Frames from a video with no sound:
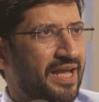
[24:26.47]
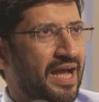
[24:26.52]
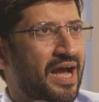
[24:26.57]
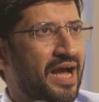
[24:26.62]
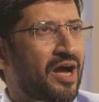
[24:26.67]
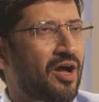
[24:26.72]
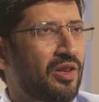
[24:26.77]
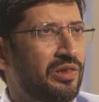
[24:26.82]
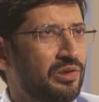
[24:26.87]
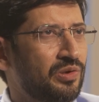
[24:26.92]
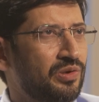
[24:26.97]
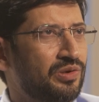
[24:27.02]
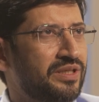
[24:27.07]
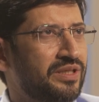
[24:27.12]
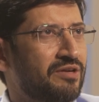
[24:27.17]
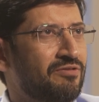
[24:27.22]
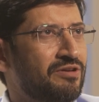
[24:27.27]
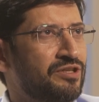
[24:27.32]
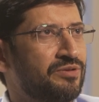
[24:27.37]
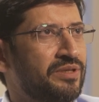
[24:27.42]
Although
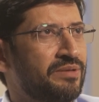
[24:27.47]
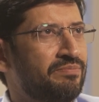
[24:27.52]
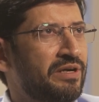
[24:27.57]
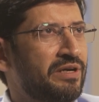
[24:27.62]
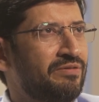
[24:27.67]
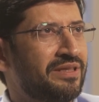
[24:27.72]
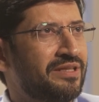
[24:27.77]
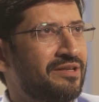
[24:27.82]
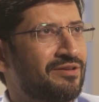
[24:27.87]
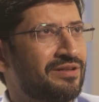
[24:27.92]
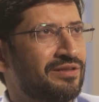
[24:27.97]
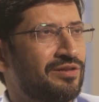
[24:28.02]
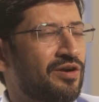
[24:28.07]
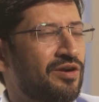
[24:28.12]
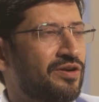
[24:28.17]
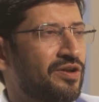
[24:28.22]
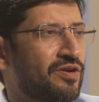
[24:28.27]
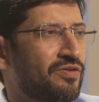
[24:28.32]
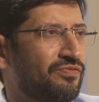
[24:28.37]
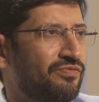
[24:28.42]
there was a
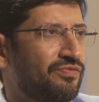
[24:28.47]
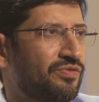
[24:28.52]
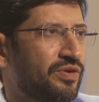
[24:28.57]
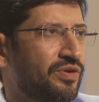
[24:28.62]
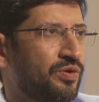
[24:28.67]
lot of